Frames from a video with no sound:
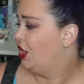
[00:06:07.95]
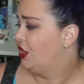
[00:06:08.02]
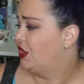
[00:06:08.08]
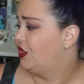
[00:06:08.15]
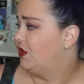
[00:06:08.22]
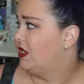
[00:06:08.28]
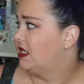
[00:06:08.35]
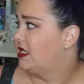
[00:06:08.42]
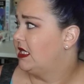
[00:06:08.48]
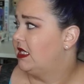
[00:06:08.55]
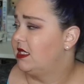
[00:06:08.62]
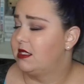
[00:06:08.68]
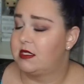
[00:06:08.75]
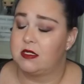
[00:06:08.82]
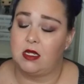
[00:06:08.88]
So this
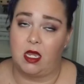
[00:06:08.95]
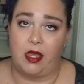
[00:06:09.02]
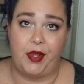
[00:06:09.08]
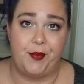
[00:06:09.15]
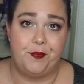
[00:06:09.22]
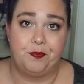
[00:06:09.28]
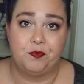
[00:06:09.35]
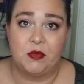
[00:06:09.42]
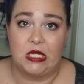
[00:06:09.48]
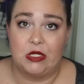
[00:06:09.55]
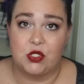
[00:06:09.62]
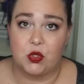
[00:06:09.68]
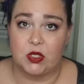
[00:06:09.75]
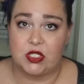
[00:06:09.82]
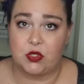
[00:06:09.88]
is um,
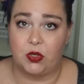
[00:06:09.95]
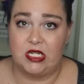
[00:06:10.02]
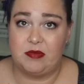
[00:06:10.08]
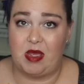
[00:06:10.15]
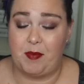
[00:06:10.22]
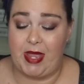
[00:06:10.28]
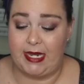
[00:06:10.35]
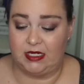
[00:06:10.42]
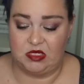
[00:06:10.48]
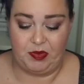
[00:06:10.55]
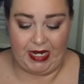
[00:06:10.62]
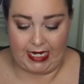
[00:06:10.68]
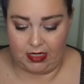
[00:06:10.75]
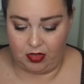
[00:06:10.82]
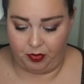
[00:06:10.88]
short stories about Magnus
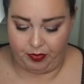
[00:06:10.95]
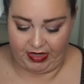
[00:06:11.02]
Bane.